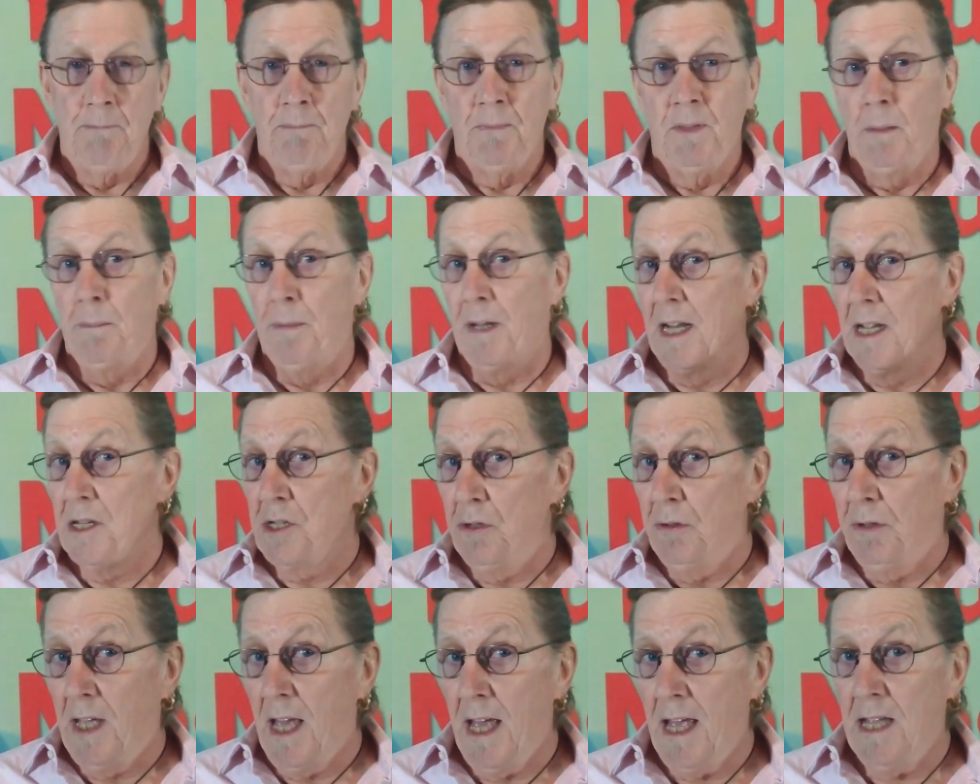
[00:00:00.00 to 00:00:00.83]
But as
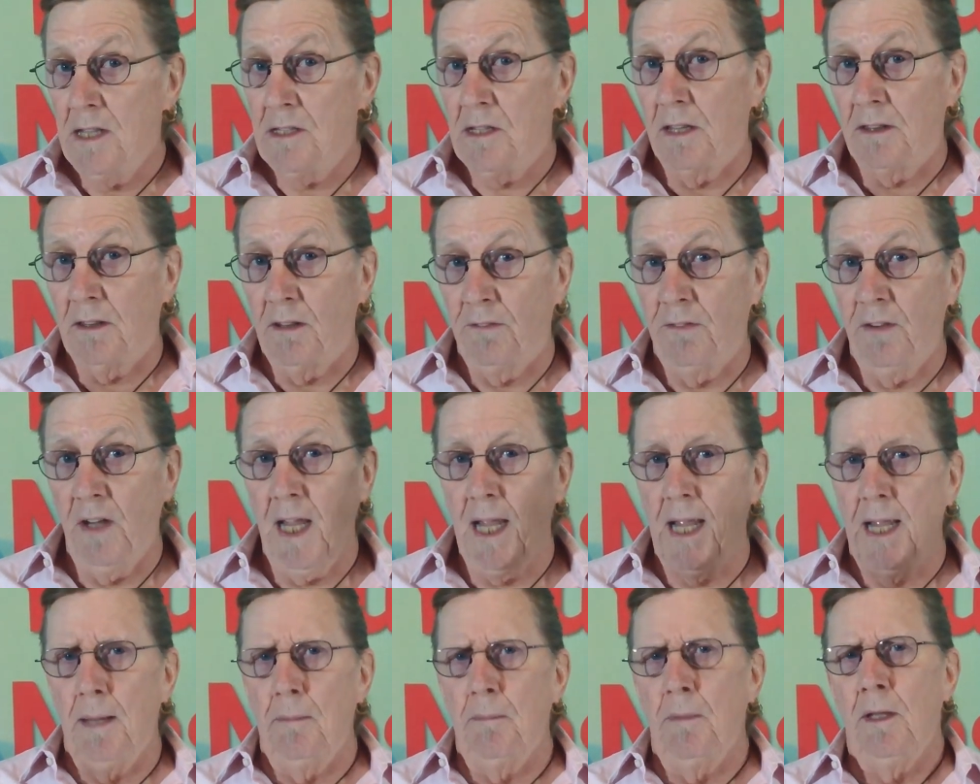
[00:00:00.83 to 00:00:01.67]
you gaze at the
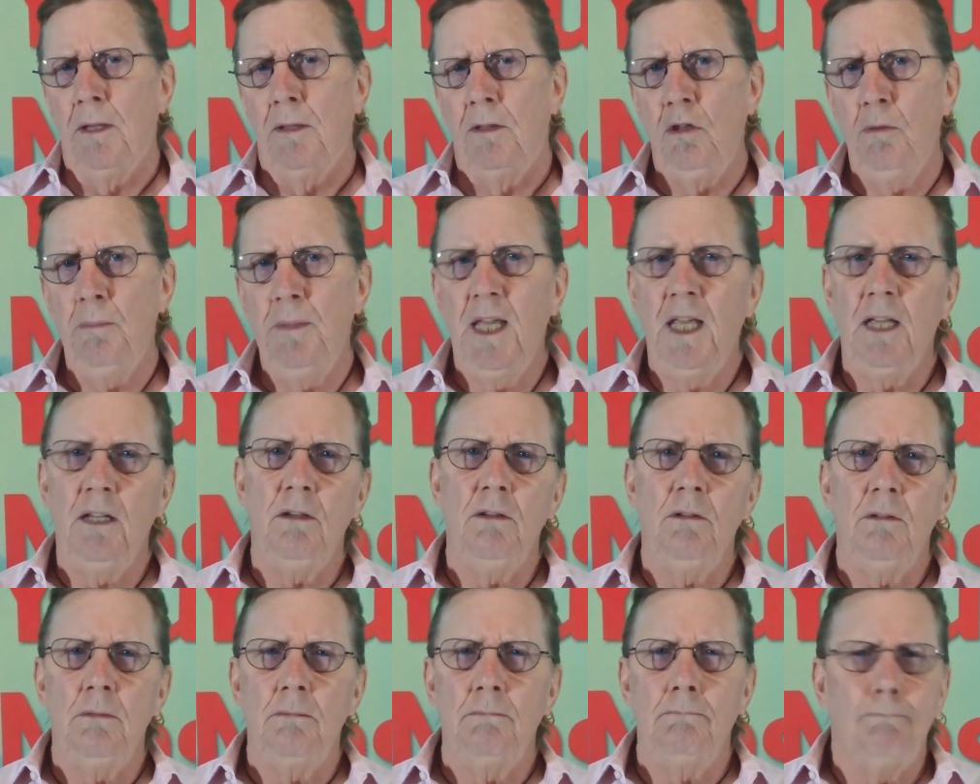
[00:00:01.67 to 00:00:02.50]
flame, you
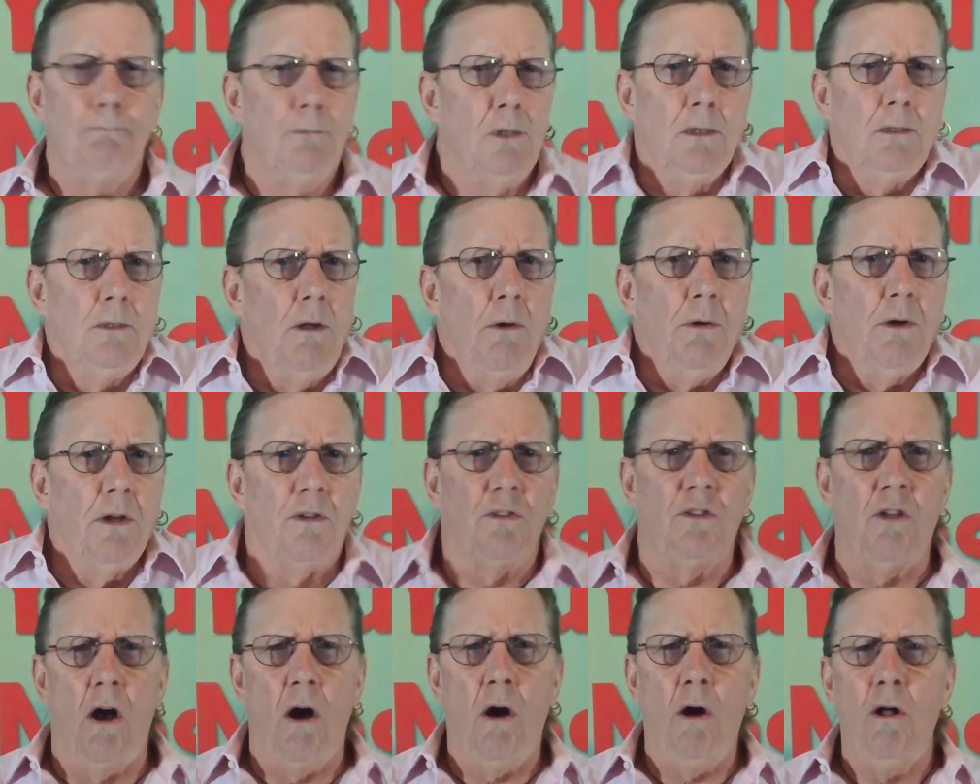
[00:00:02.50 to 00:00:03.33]
begin to
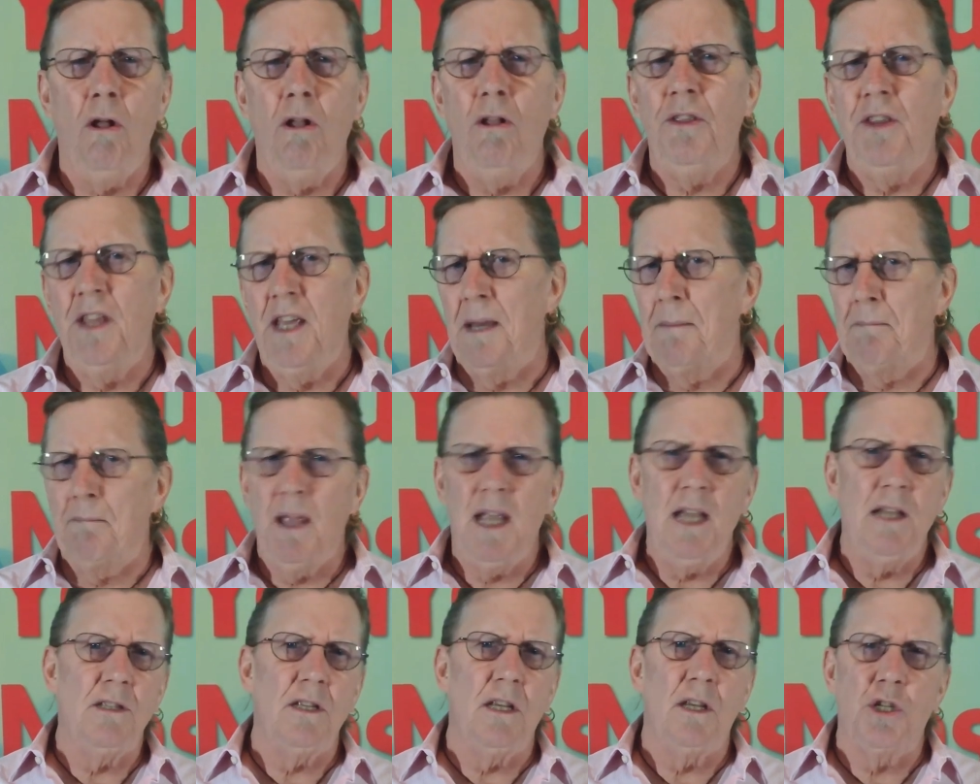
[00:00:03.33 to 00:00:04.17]
notice all the
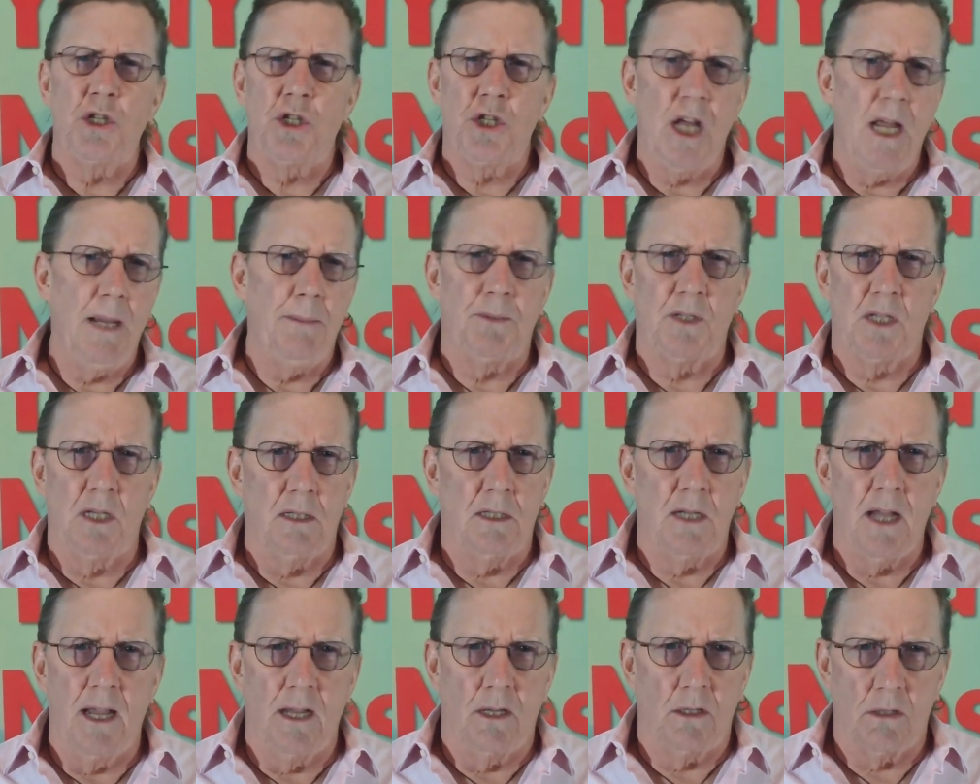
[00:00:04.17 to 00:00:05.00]
amazing shapes it
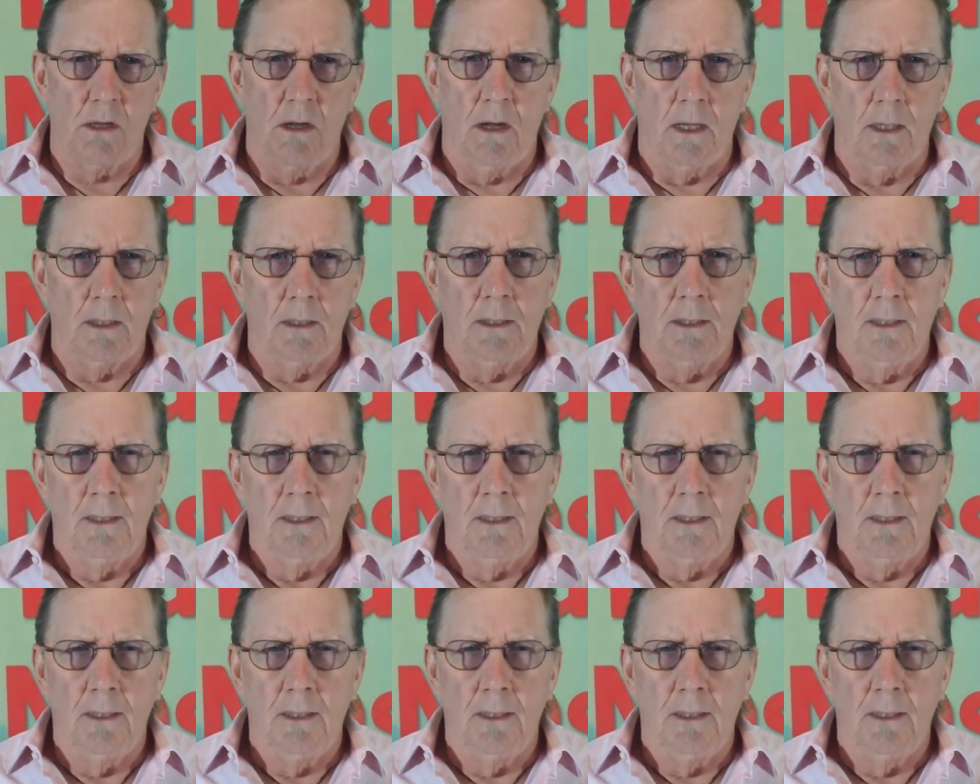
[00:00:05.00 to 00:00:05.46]
takes on.